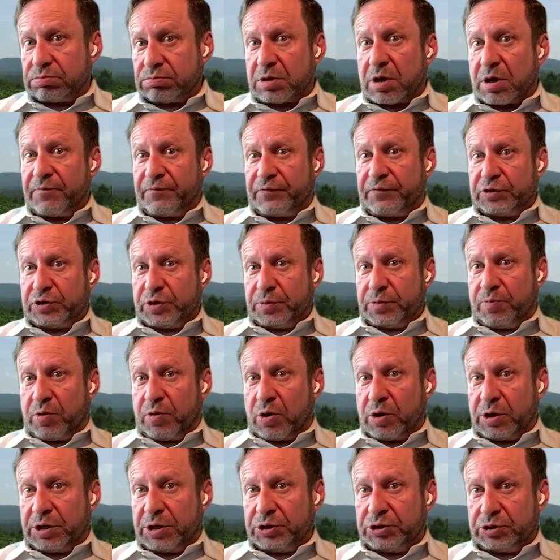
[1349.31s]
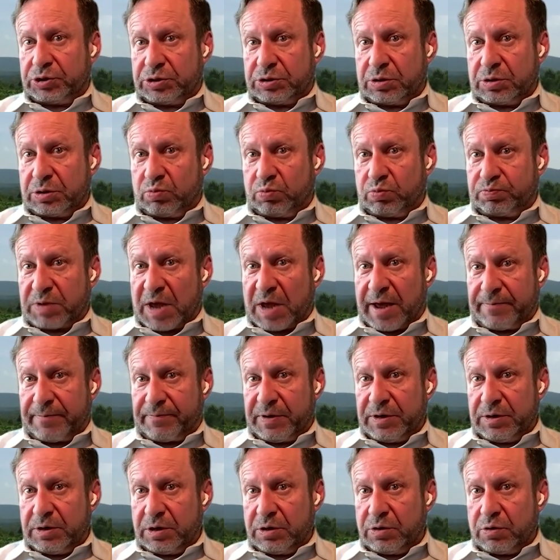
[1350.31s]
Conference of Parties that
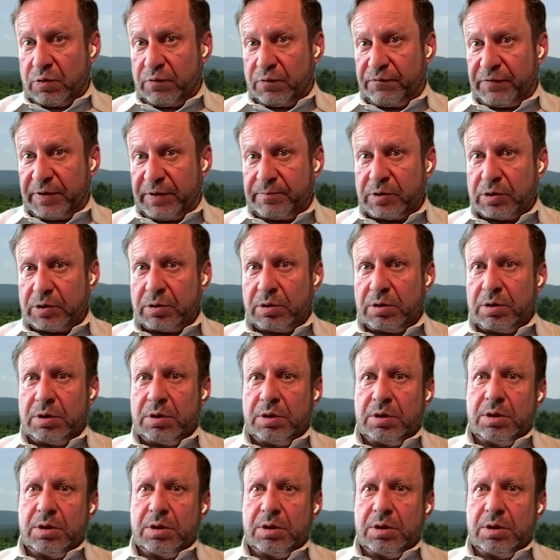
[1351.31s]
happened in November,